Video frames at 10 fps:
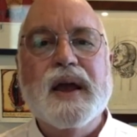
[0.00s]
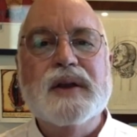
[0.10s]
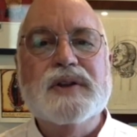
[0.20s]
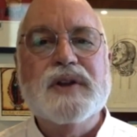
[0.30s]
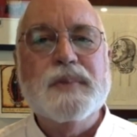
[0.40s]

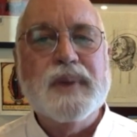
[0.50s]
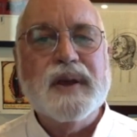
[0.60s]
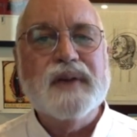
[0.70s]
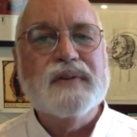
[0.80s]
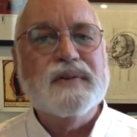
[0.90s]
she
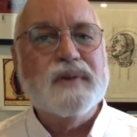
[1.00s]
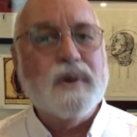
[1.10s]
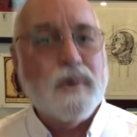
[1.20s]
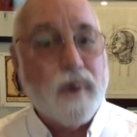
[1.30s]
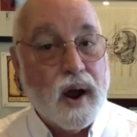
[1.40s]
begins to
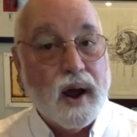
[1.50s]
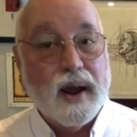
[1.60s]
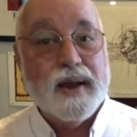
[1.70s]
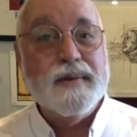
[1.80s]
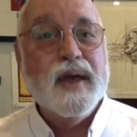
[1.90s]

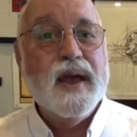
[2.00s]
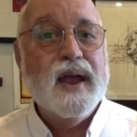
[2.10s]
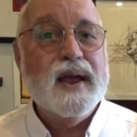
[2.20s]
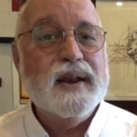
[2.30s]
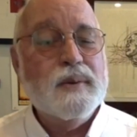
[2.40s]
cry.
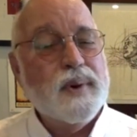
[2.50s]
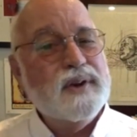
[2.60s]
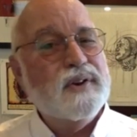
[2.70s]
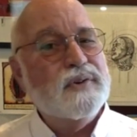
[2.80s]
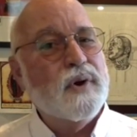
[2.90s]
And he
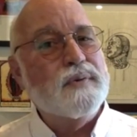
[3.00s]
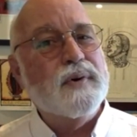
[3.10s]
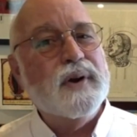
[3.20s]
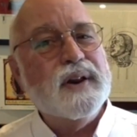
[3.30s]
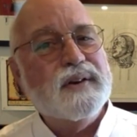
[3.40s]
reaches
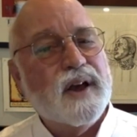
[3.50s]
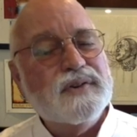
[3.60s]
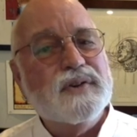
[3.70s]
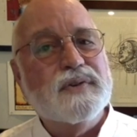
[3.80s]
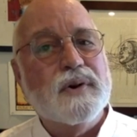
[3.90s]
over and he
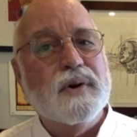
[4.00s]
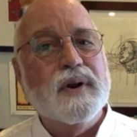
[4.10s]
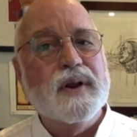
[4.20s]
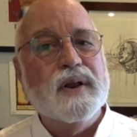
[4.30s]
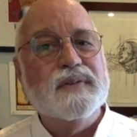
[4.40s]
touches her
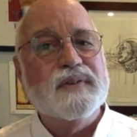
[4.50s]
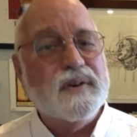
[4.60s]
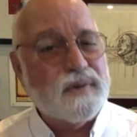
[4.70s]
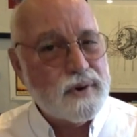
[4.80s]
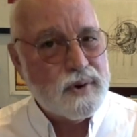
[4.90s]
and
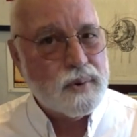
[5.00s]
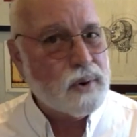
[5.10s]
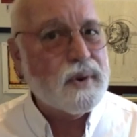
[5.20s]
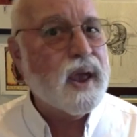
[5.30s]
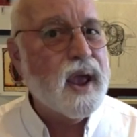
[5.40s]
says, "Are you
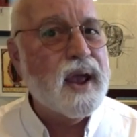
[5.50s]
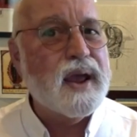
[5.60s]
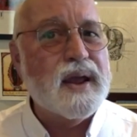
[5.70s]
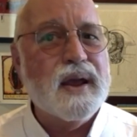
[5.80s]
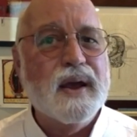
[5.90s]

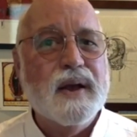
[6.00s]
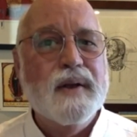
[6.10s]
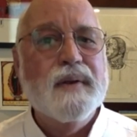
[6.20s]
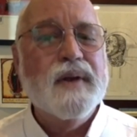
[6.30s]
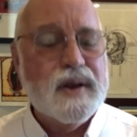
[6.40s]
okay?"
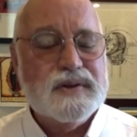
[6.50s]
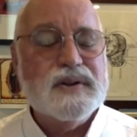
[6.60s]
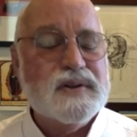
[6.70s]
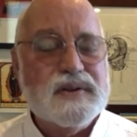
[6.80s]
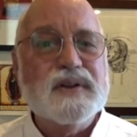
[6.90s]
And
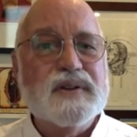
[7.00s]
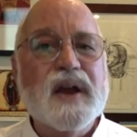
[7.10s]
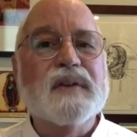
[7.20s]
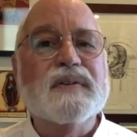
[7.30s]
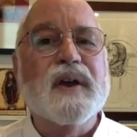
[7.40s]
she says,
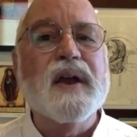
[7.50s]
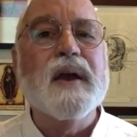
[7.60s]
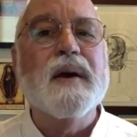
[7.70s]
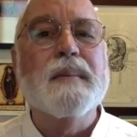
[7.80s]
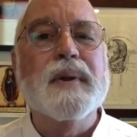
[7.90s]
"Yes, I
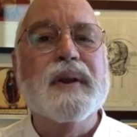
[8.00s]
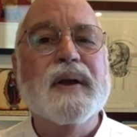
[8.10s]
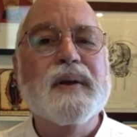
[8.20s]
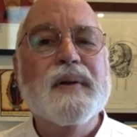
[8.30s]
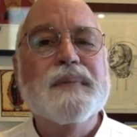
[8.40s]
am."
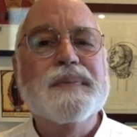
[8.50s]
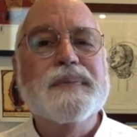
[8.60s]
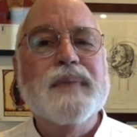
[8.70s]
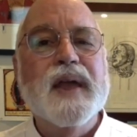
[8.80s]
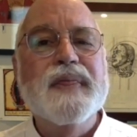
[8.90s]

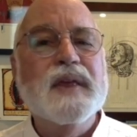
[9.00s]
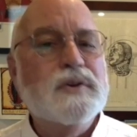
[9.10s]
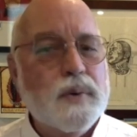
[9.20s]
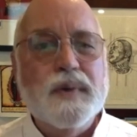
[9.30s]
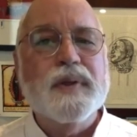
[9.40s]
And the
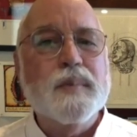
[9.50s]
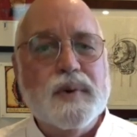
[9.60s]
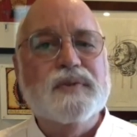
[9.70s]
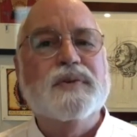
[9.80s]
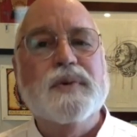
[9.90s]
two of them
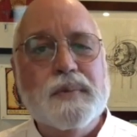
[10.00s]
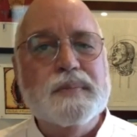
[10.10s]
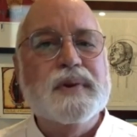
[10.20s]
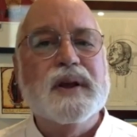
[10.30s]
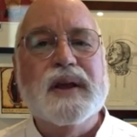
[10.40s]
resume
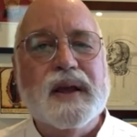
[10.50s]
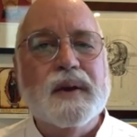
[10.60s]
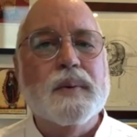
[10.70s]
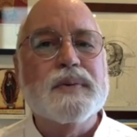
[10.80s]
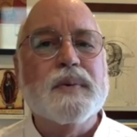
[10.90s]

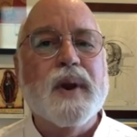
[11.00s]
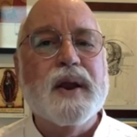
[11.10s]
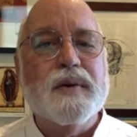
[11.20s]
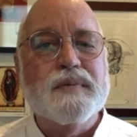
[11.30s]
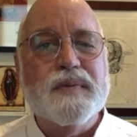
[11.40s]
digging with
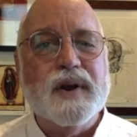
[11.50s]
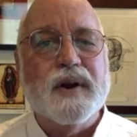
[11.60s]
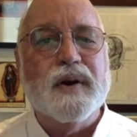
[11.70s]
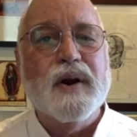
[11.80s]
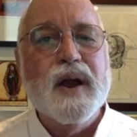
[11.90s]
greater
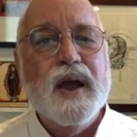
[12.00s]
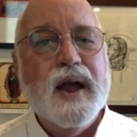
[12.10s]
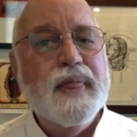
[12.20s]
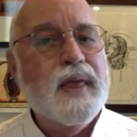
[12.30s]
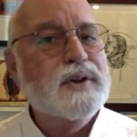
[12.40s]
vigor.
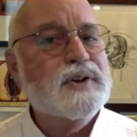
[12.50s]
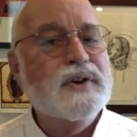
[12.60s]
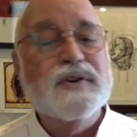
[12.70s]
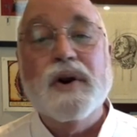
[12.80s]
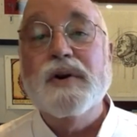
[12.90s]
And then she
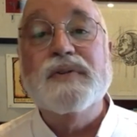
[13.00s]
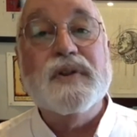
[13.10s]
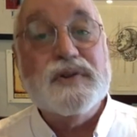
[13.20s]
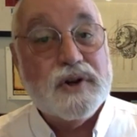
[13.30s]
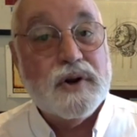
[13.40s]
turns
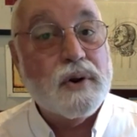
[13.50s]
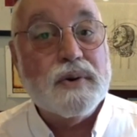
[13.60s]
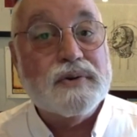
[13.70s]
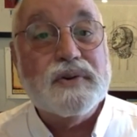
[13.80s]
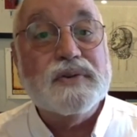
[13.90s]
and she
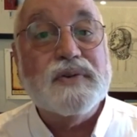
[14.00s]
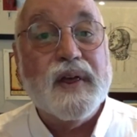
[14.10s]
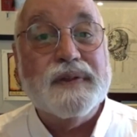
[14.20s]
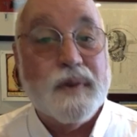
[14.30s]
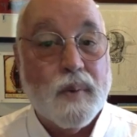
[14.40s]
notices
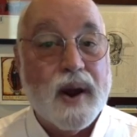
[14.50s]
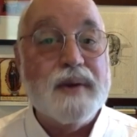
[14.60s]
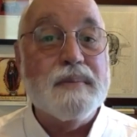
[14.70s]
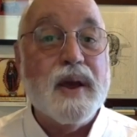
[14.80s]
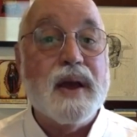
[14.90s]
that the
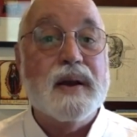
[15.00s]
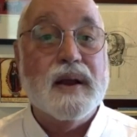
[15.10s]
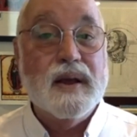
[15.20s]
white man